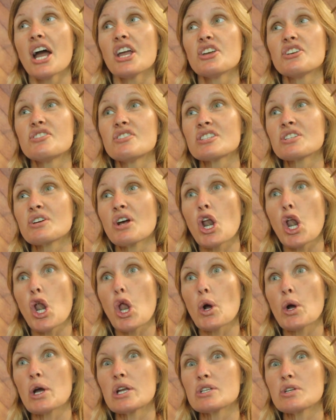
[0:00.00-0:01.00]
you just got to
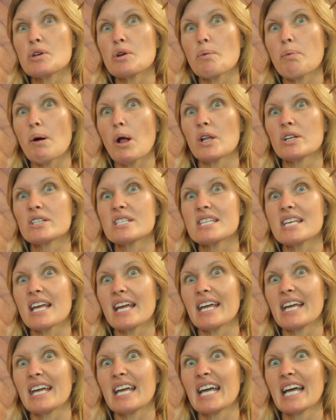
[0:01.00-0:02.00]
look into your
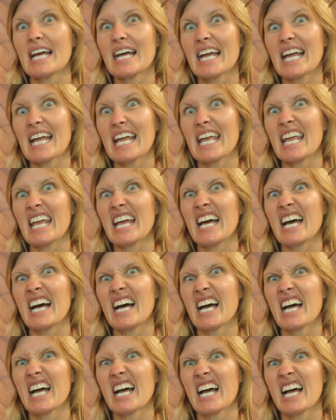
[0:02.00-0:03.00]
policy.
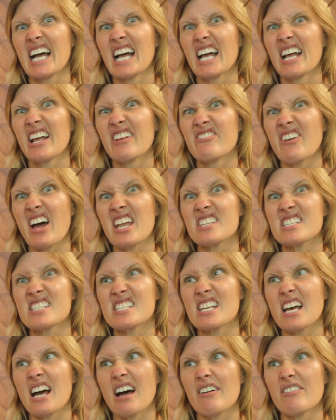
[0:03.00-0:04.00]
Yeah, fun
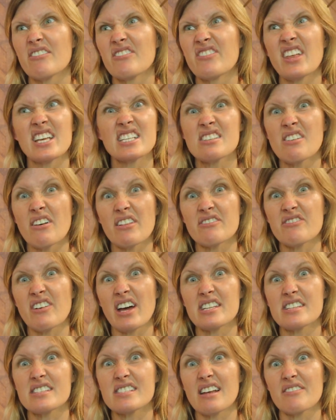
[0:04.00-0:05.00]
stuff. That's not the
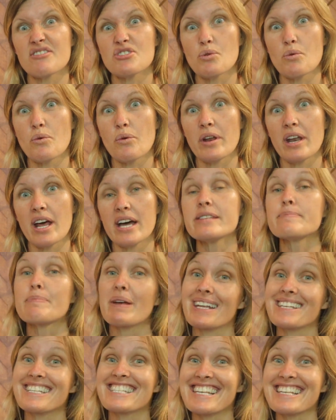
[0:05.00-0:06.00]
fun stuff to organize,
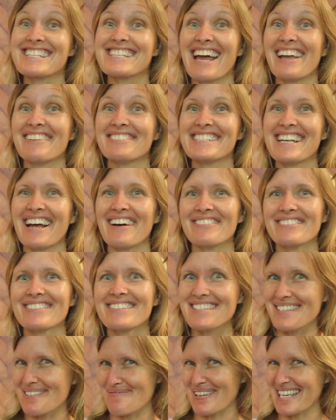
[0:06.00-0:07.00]
but it's the safe stuff.
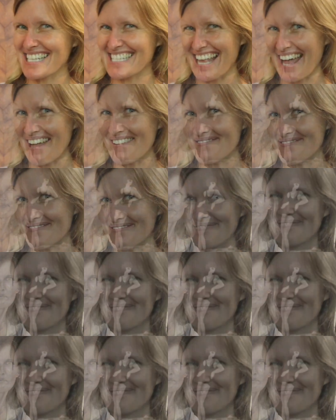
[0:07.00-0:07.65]
So be safe.